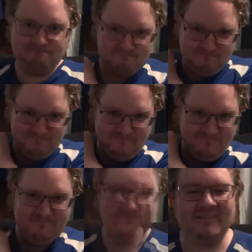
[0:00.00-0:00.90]

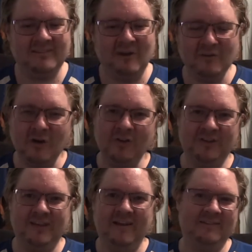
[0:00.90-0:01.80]
Mm. So overall,
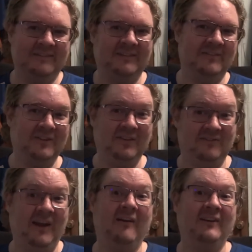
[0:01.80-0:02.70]
these characters are definitely
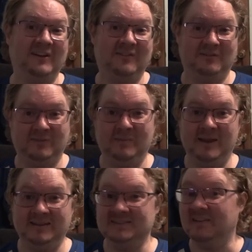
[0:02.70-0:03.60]
very different from the
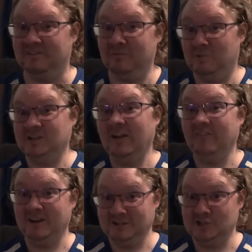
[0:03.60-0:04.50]
main six, which I
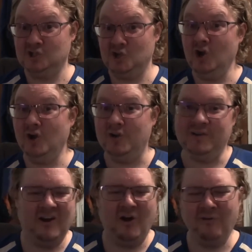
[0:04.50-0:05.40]
think is good.
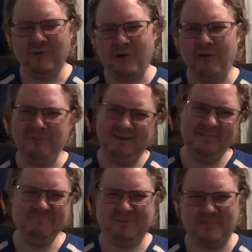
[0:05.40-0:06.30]
Overall, we
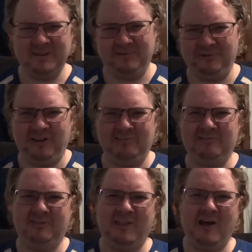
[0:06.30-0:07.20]
didn't probably learn a
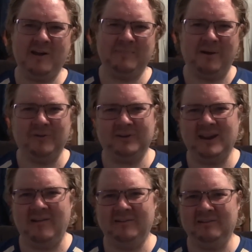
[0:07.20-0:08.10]
lot about their
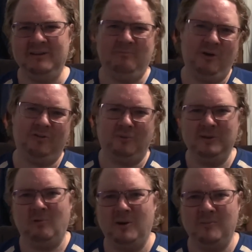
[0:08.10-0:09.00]
character. It was
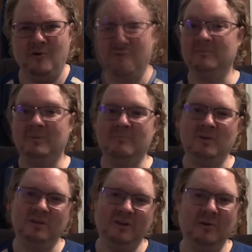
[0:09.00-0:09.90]
only one movie, but
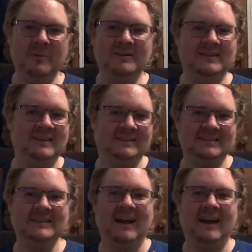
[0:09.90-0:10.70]
what little we did get to see,